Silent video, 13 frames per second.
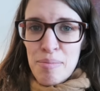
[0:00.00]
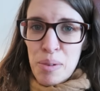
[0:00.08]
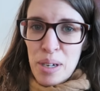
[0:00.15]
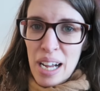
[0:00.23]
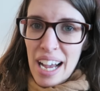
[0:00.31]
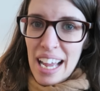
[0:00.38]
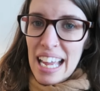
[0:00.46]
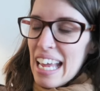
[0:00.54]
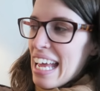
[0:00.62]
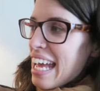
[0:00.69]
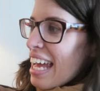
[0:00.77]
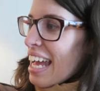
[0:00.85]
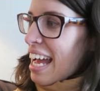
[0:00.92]
Poor guy.
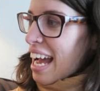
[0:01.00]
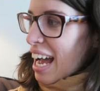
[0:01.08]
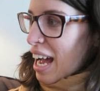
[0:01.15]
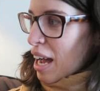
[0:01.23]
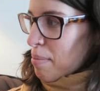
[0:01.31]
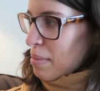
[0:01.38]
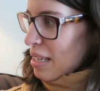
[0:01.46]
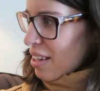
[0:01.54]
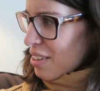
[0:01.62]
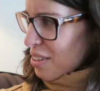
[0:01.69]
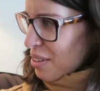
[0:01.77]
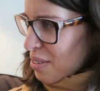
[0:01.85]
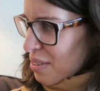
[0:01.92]
Um,
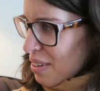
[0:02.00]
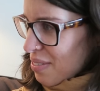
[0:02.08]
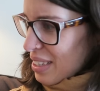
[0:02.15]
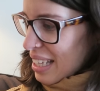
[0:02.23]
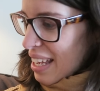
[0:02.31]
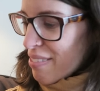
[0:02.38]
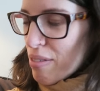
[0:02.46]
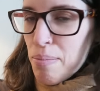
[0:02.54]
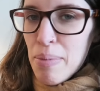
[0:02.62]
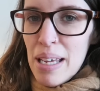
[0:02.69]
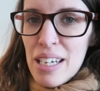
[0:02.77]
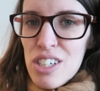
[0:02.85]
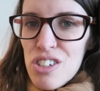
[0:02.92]
although we gave him
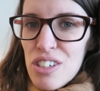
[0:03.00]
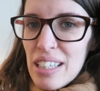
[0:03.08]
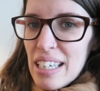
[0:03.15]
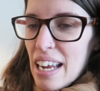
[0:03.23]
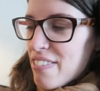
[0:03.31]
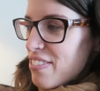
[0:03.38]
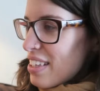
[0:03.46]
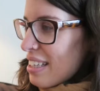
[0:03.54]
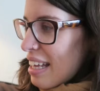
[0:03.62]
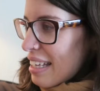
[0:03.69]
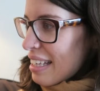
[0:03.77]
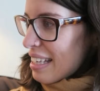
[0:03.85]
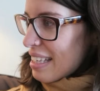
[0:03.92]
Benadryl and I feel
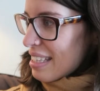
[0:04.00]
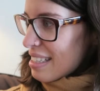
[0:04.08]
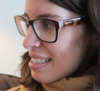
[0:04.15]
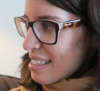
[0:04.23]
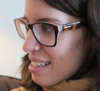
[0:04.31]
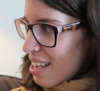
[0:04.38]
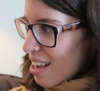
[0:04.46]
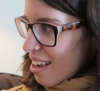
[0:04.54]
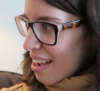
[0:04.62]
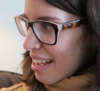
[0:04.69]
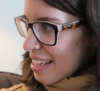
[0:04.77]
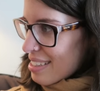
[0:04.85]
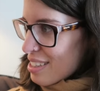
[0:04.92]
like his
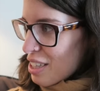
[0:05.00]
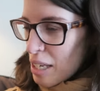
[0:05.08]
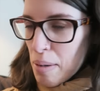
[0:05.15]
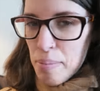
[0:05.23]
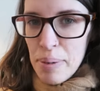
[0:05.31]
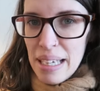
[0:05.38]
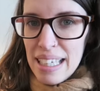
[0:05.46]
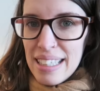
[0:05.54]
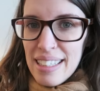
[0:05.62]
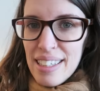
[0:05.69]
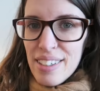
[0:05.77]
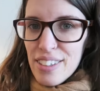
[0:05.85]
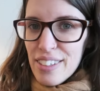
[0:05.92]
eyes look a bit
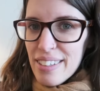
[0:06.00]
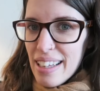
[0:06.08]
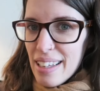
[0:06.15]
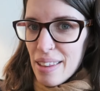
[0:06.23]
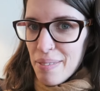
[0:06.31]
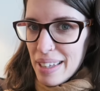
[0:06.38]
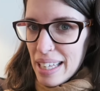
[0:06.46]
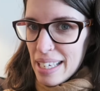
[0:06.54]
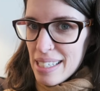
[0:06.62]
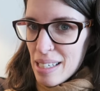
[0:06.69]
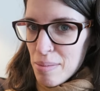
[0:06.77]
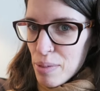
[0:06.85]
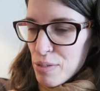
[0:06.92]
clearer than when they
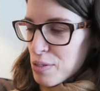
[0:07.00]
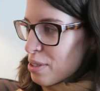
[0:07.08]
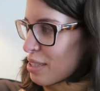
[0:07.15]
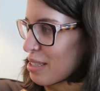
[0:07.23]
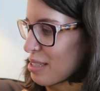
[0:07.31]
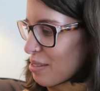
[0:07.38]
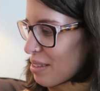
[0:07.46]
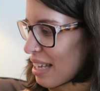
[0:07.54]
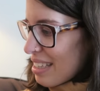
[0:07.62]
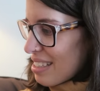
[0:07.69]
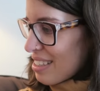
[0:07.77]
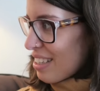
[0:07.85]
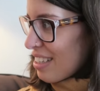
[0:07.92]
did before, so
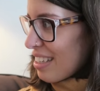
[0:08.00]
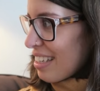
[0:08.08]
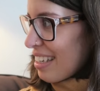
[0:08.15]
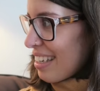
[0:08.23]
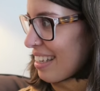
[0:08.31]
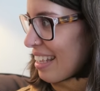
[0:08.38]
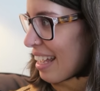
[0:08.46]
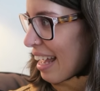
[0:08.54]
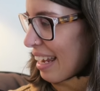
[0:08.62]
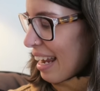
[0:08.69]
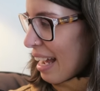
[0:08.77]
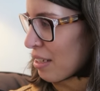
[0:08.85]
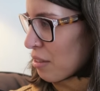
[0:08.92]
that's good.
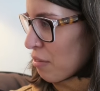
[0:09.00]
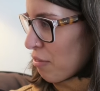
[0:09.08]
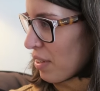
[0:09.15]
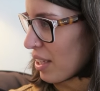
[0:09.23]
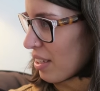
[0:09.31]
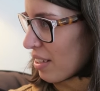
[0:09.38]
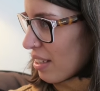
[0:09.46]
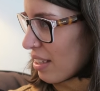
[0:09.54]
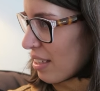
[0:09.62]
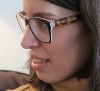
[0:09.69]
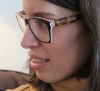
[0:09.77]
And how do you feel?